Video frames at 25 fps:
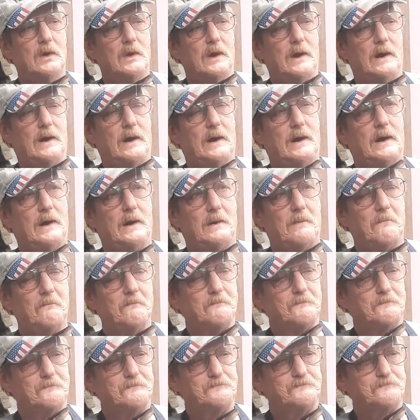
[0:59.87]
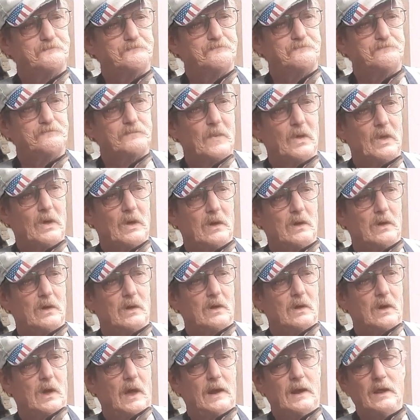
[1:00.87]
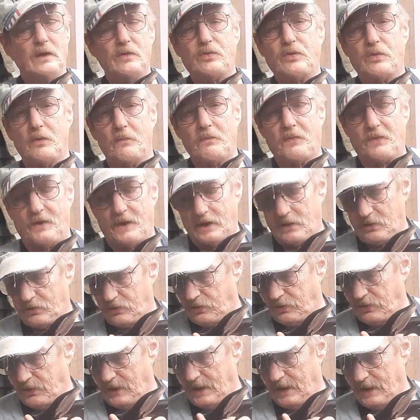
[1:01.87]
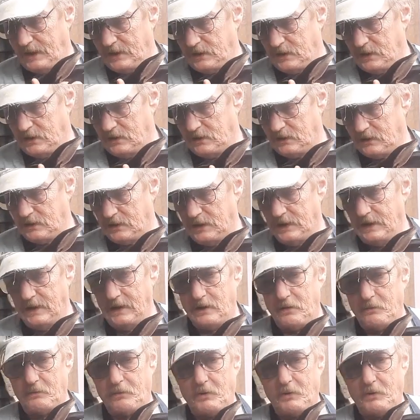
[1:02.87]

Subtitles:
And there's some things that you need to